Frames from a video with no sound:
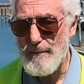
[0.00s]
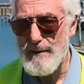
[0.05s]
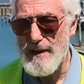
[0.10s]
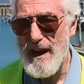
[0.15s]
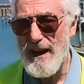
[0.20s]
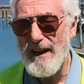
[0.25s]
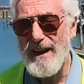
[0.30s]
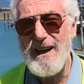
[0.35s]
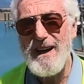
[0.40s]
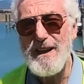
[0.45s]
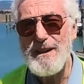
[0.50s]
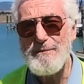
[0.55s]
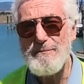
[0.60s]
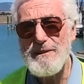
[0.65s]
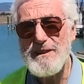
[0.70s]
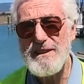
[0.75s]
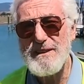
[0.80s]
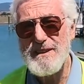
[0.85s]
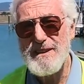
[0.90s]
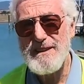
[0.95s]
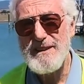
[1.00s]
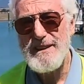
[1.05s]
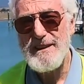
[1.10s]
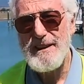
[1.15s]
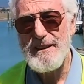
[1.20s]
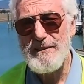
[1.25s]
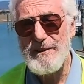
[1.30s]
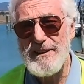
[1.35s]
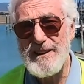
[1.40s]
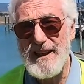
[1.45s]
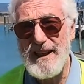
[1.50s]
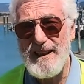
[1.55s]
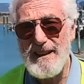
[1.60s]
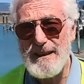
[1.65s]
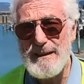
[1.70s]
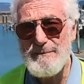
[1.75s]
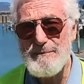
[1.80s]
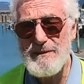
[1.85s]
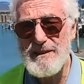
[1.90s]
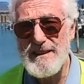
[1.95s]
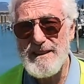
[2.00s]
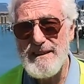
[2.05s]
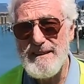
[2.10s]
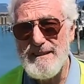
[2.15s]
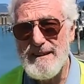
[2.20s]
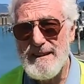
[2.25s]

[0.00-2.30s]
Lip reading: hard, but we climbed the